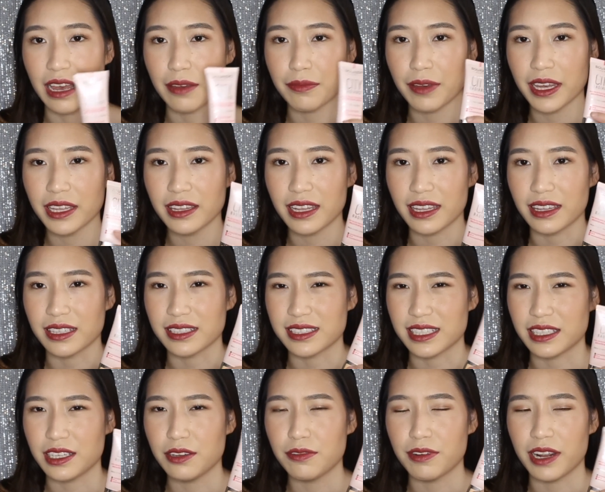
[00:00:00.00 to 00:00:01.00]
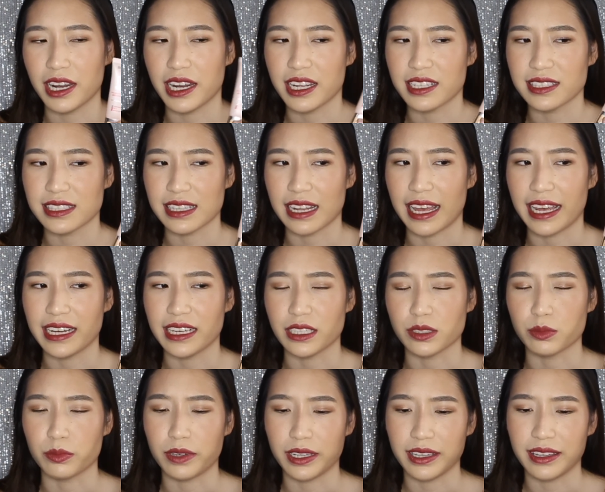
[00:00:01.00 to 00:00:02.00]
I find that the City Radiance line
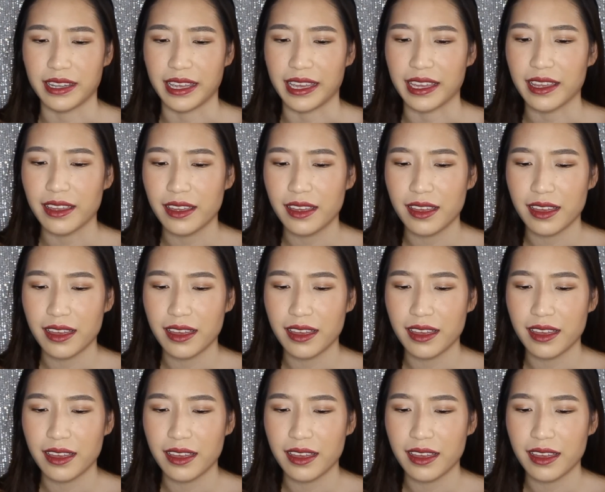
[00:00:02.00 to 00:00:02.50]
is one that